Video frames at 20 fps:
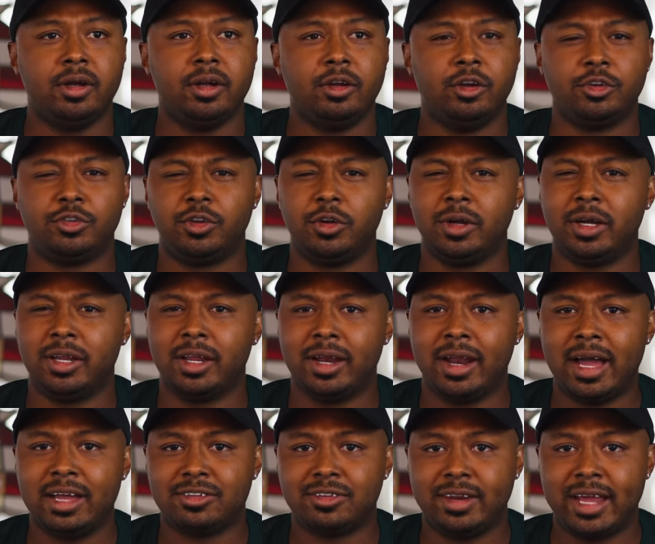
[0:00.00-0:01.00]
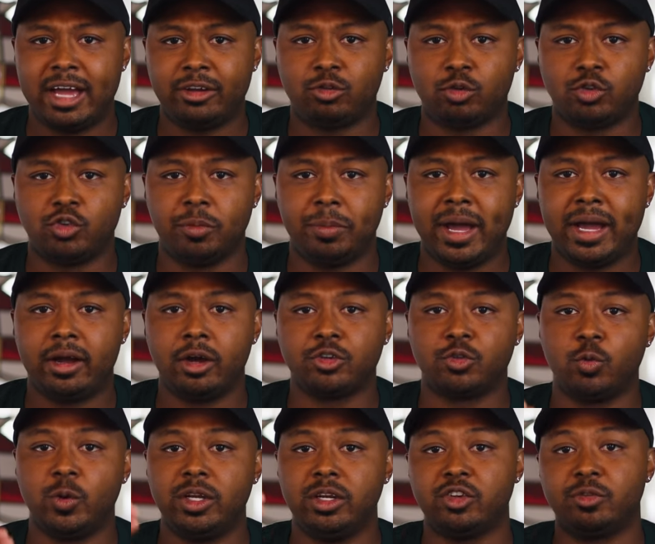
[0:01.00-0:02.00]
You're still getting a nice natural tobacco
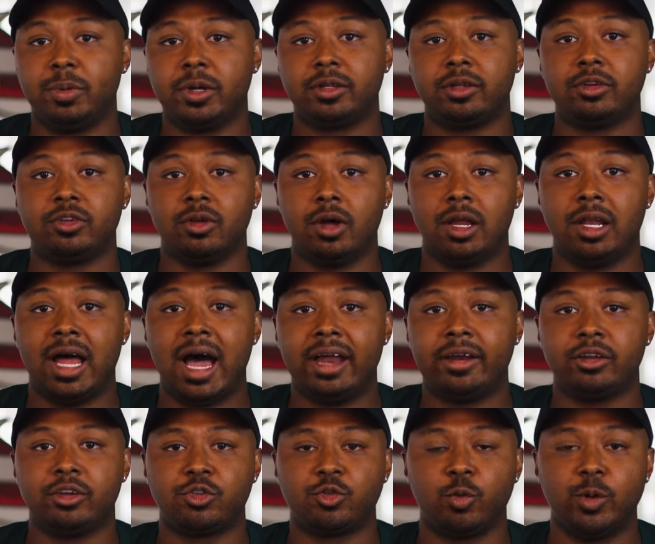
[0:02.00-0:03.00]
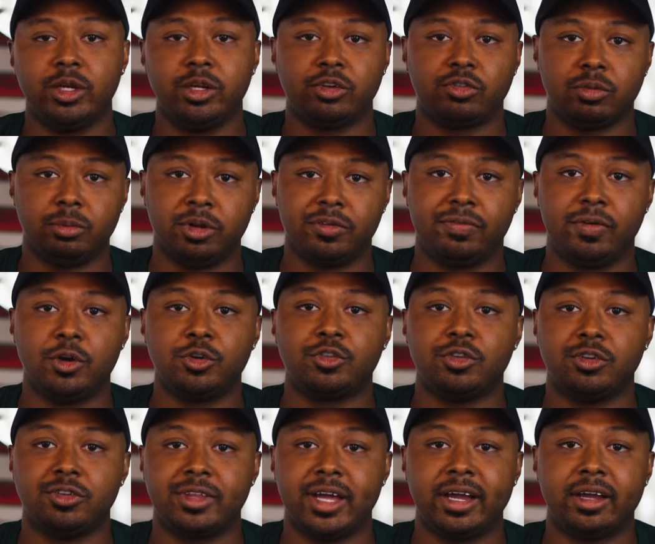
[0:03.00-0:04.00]
sweetness, but a lot of the sweetness from the first
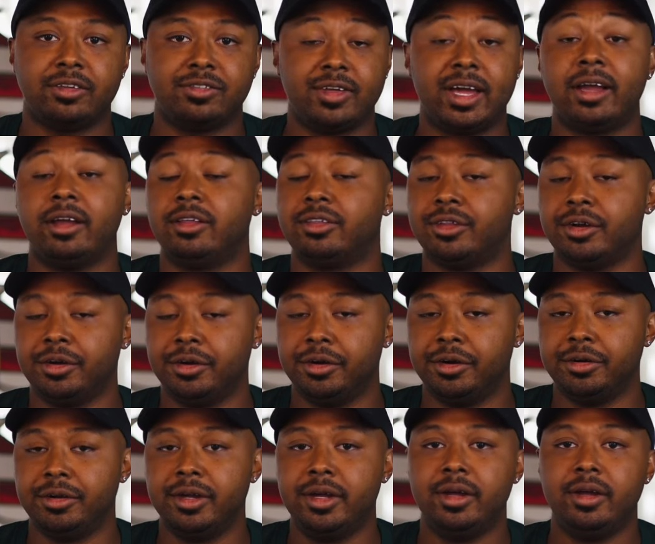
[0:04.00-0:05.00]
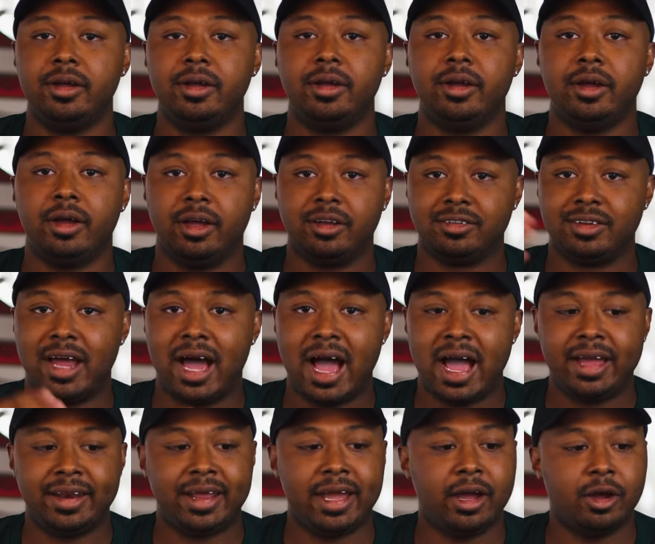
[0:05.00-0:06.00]
and second third has
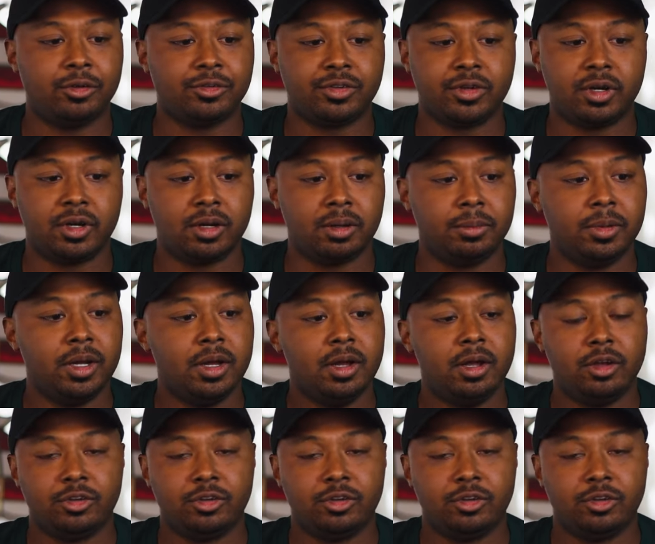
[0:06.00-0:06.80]
died down some.